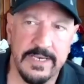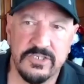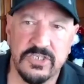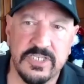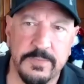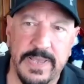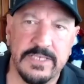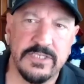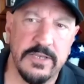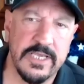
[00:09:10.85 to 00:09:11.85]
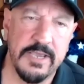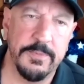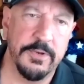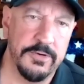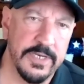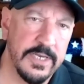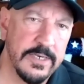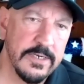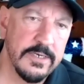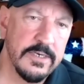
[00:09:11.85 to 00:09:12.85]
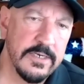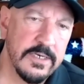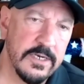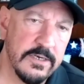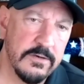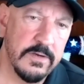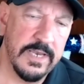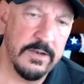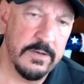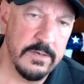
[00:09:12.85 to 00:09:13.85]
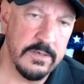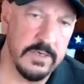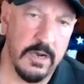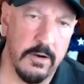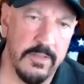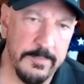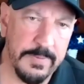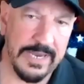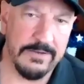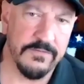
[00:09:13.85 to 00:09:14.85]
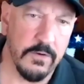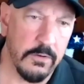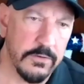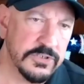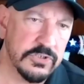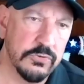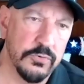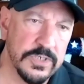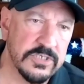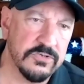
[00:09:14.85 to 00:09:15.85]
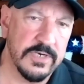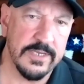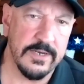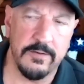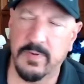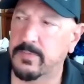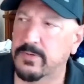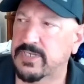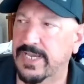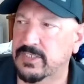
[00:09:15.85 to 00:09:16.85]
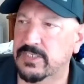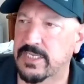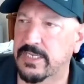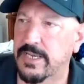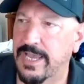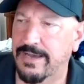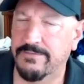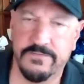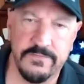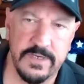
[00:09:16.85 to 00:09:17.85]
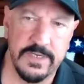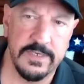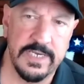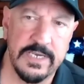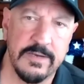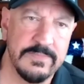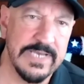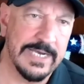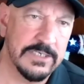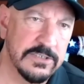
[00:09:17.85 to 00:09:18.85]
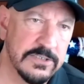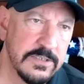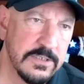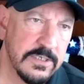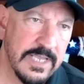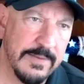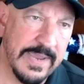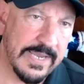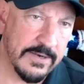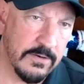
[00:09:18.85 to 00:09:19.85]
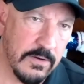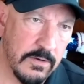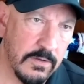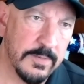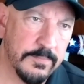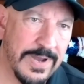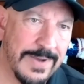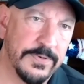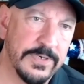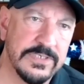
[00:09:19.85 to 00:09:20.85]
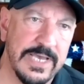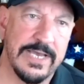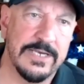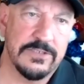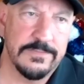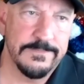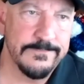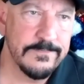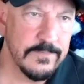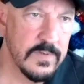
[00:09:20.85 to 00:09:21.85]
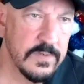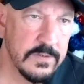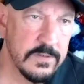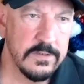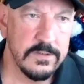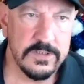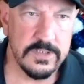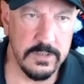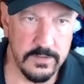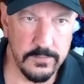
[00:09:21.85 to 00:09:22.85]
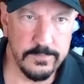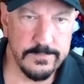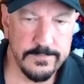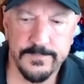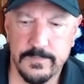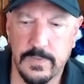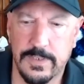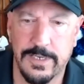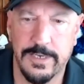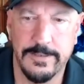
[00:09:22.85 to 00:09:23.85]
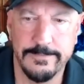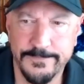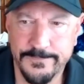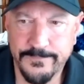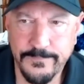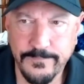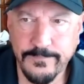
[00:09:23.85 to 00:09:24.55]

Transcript: It just depends on the community, you know. Okay. And are they paying for all their school district? And I remember Texas doesn't have uh, income tax; they mm-hmm. make it all on property tax. So. Um, okay.